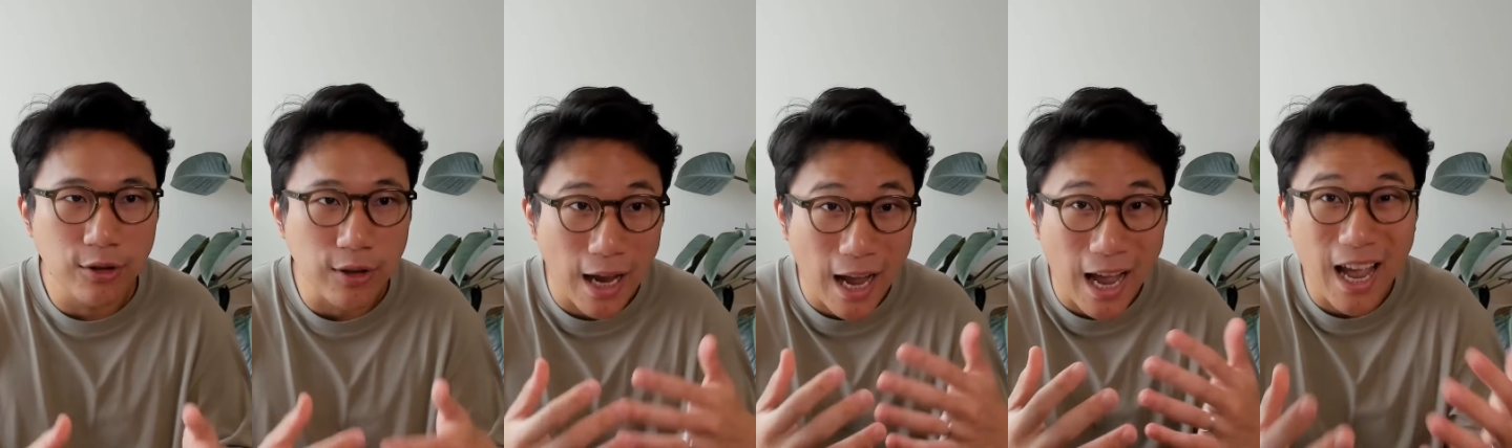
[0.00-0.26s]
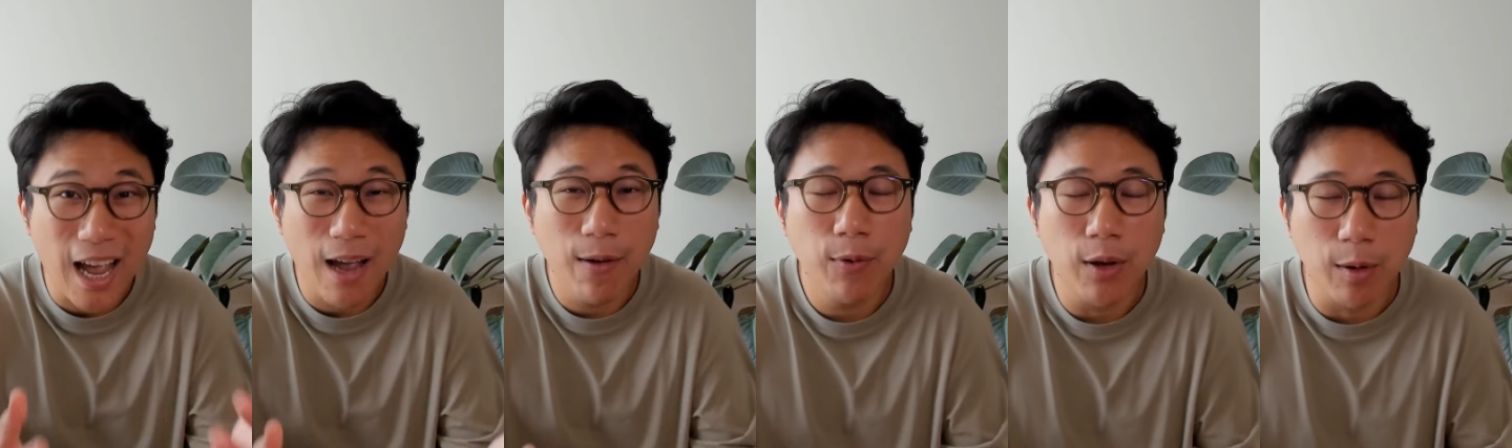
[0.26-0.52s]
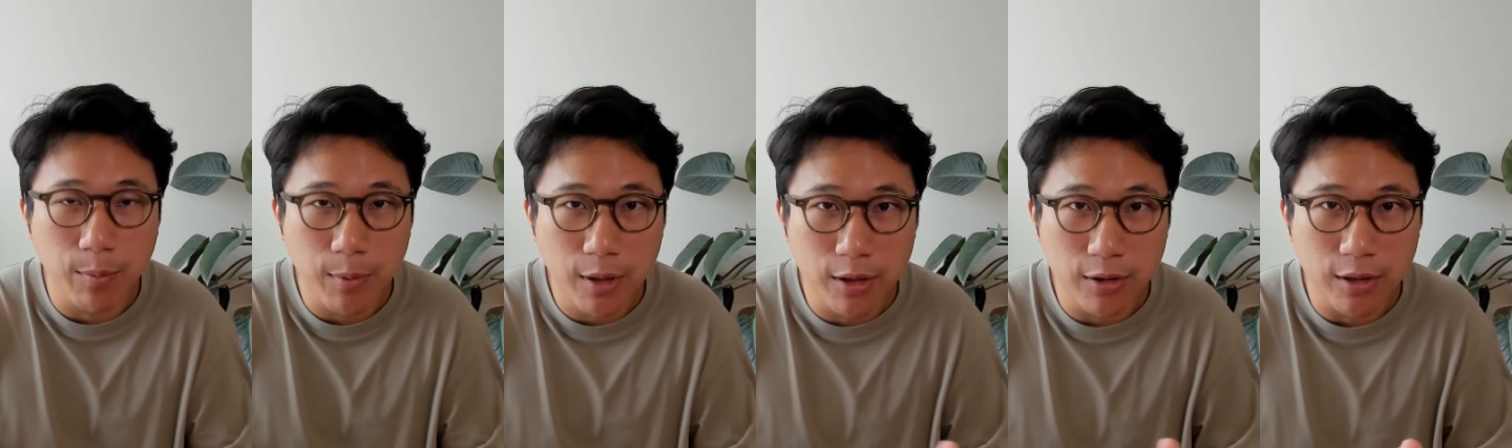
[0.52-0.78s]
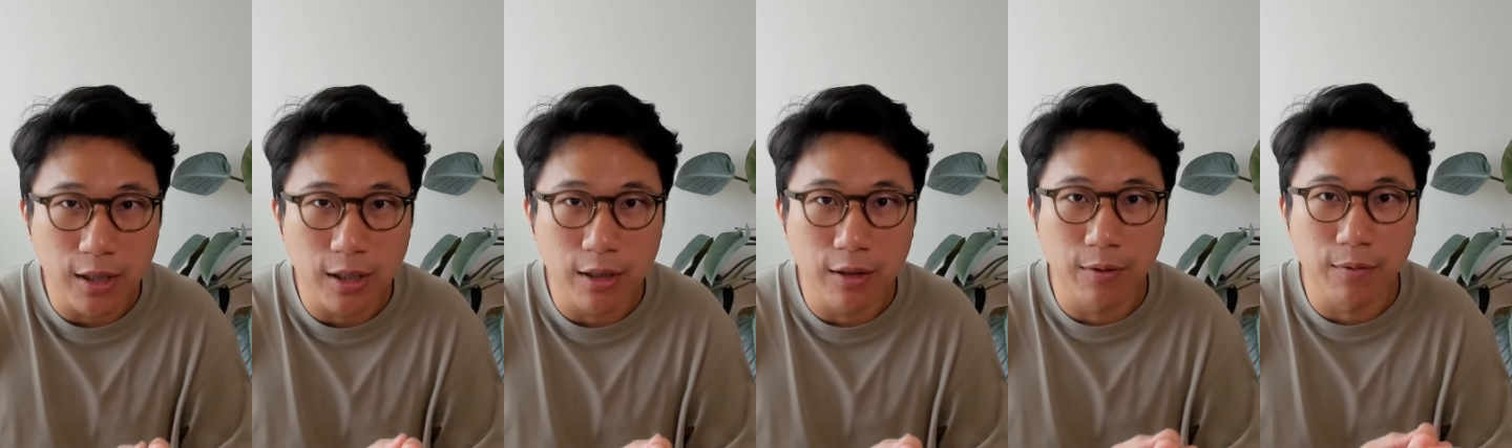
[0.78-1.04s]
having middle
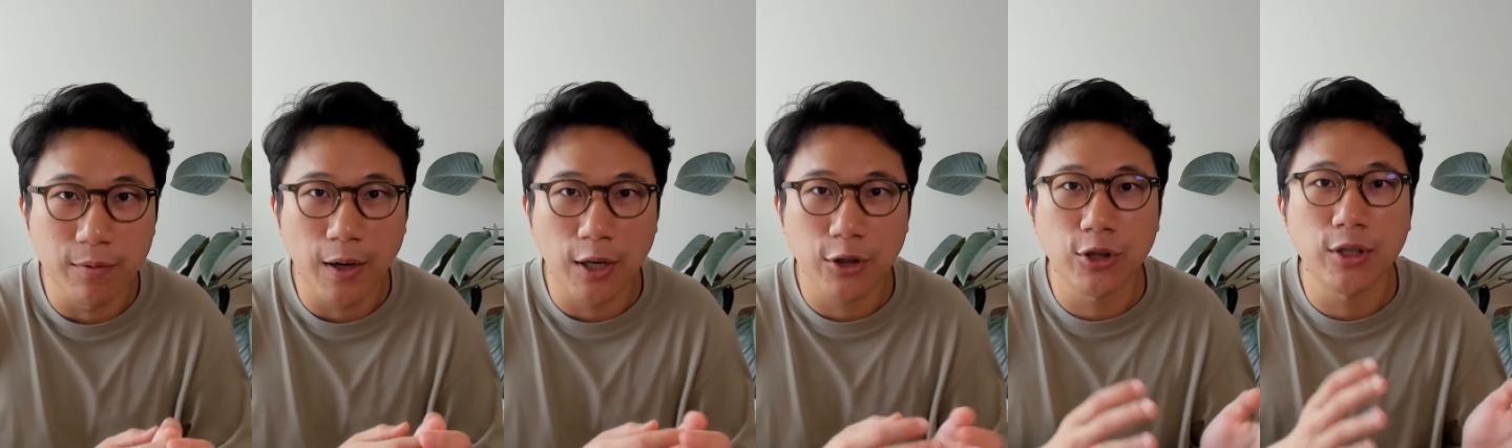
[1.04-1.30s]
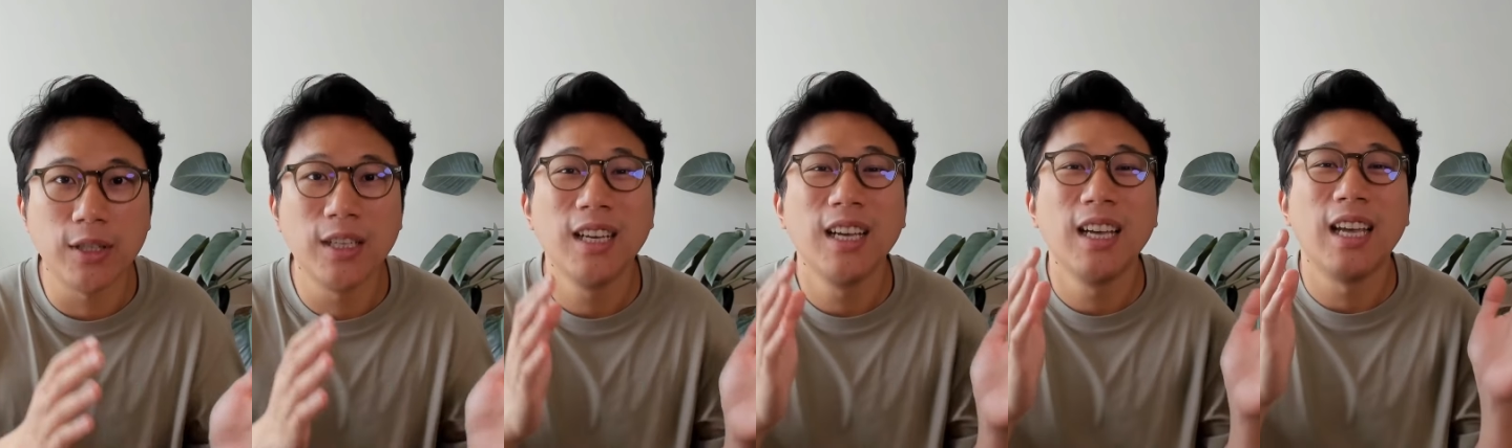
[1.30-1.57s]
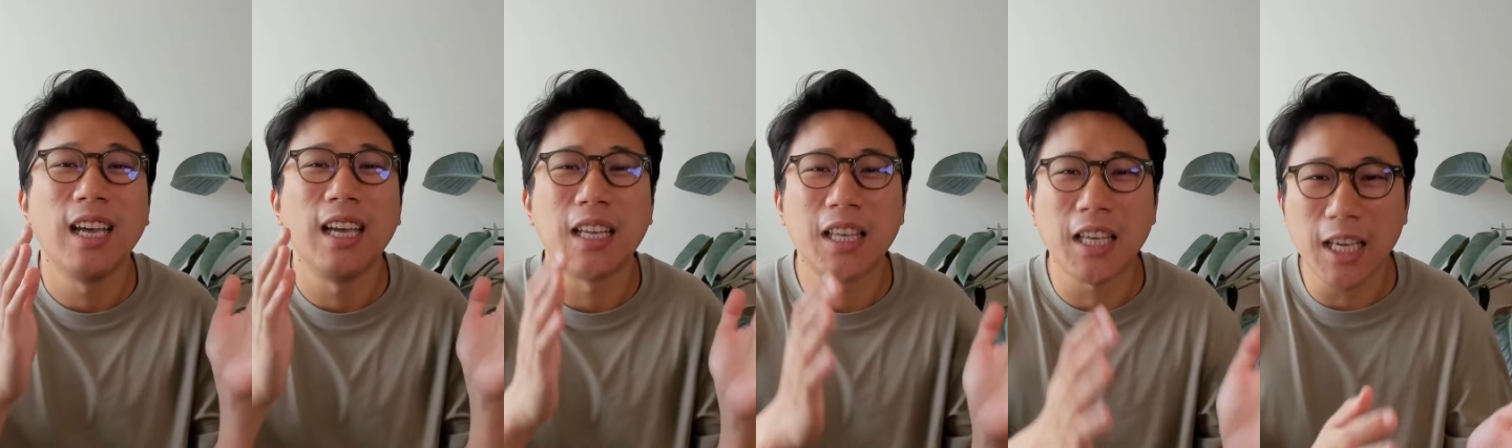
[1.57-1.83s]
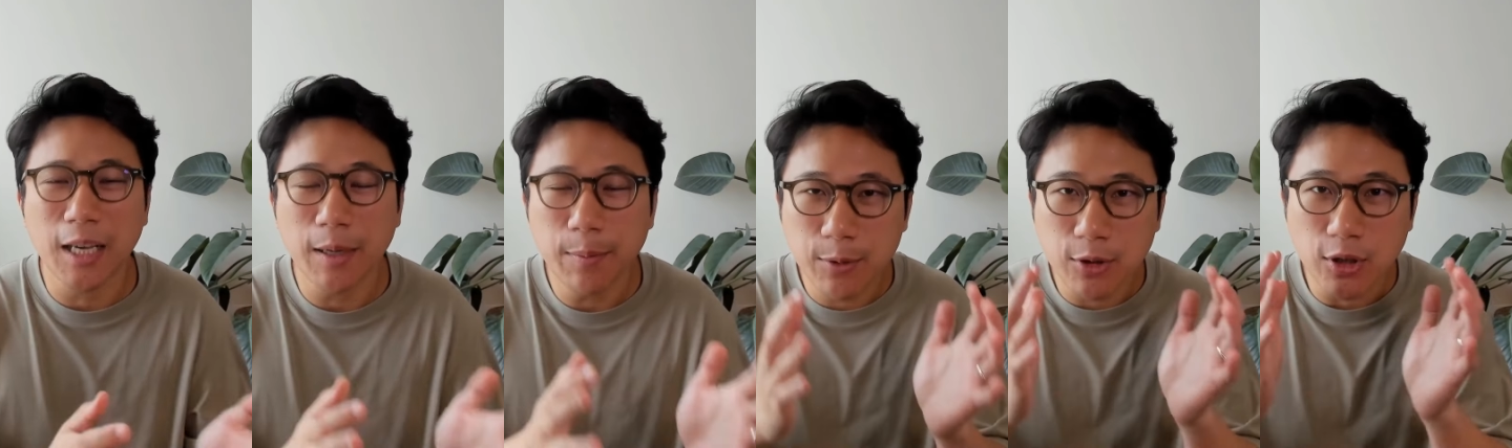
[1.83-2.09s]
ear infection, it
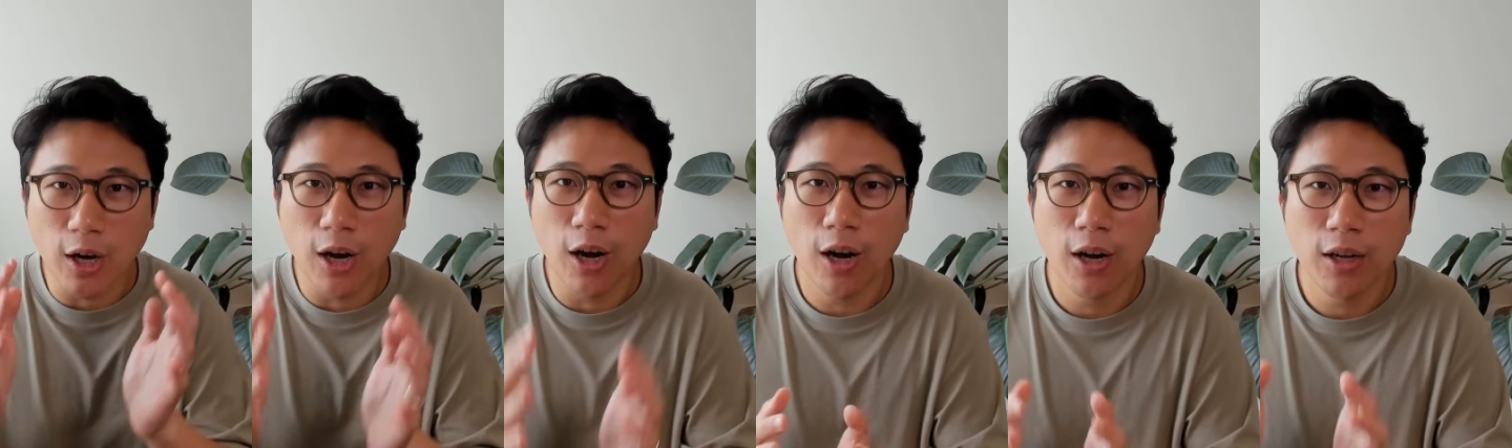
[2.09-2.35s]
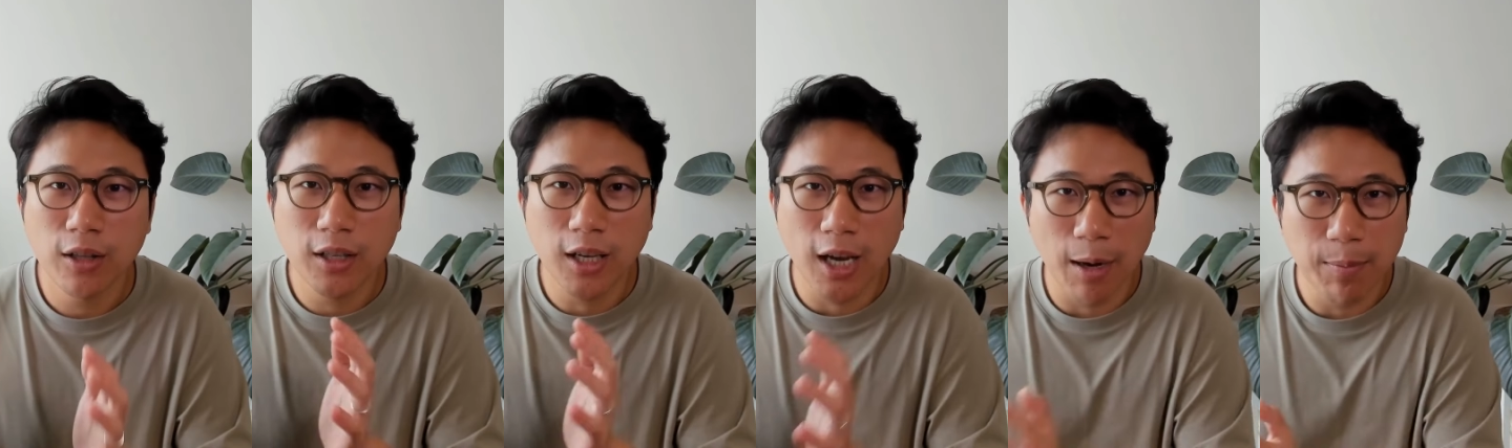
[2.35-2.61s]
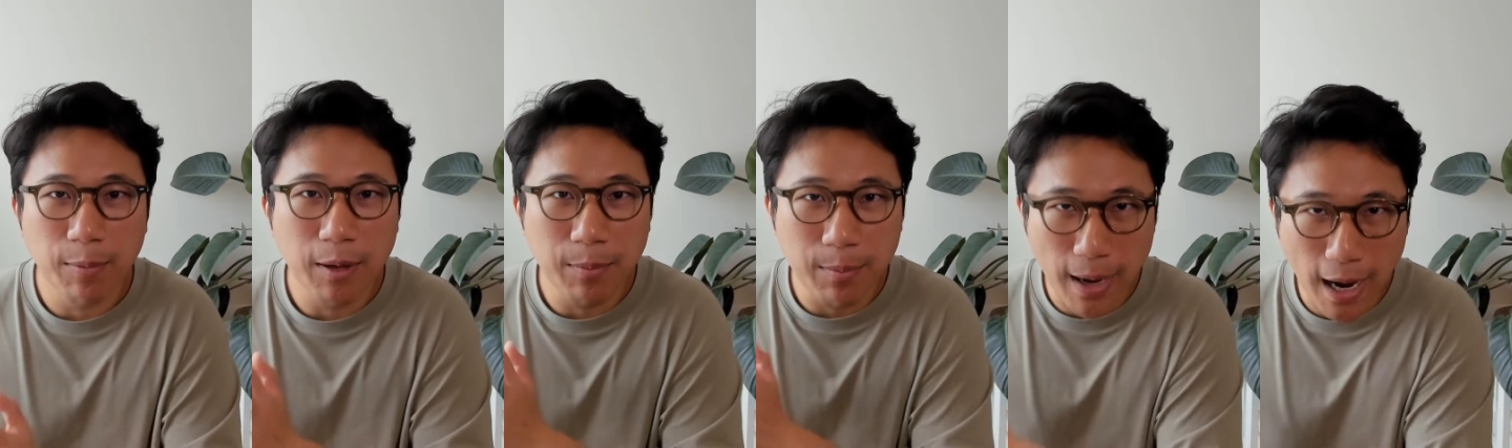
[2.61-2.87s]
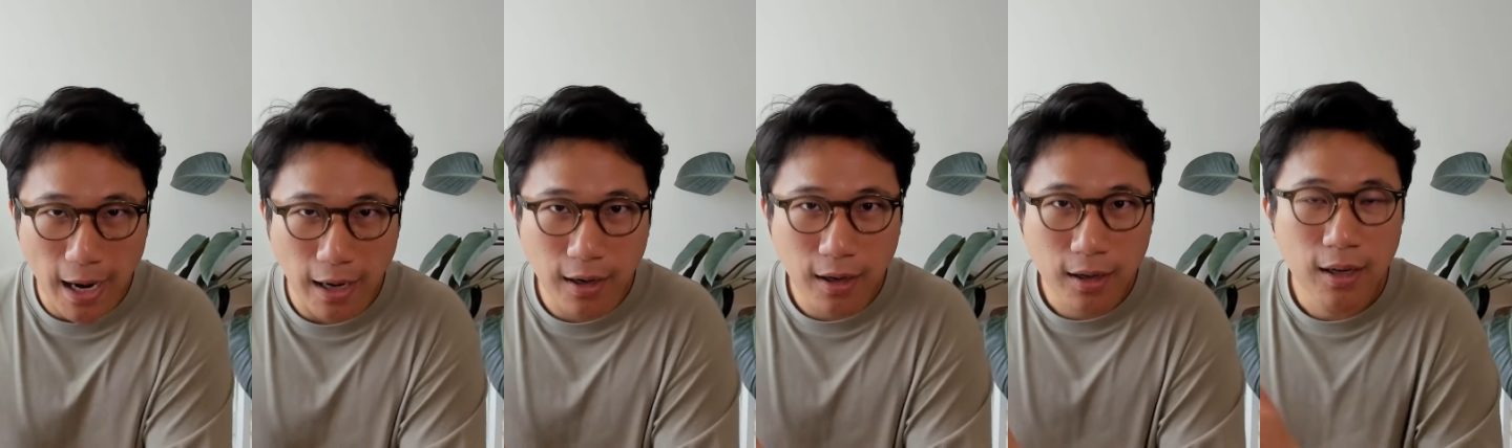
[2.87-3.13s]
keeps on coming
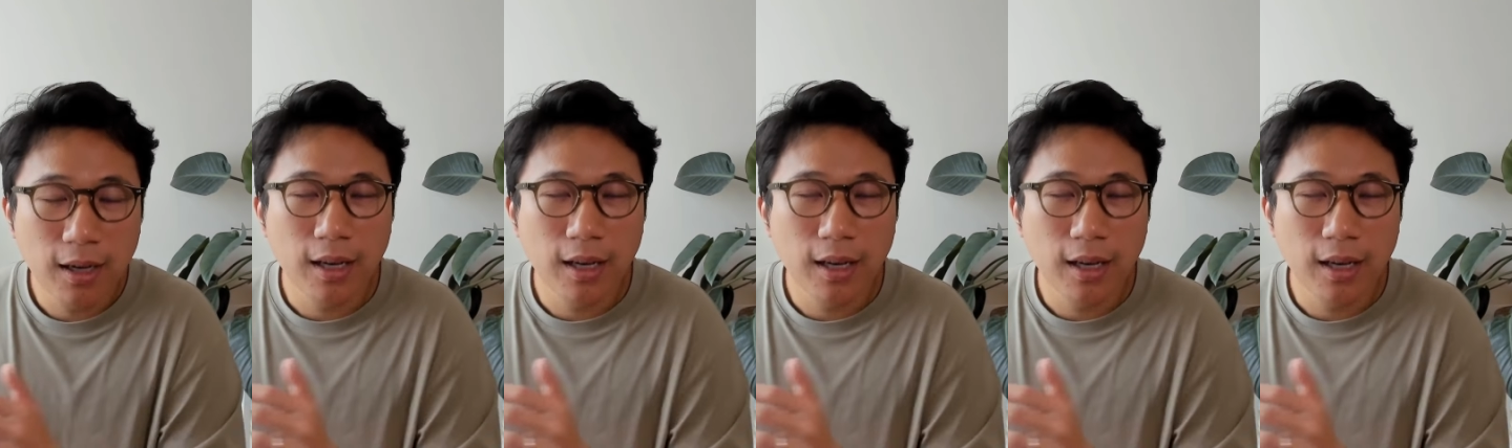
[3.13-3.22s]
back.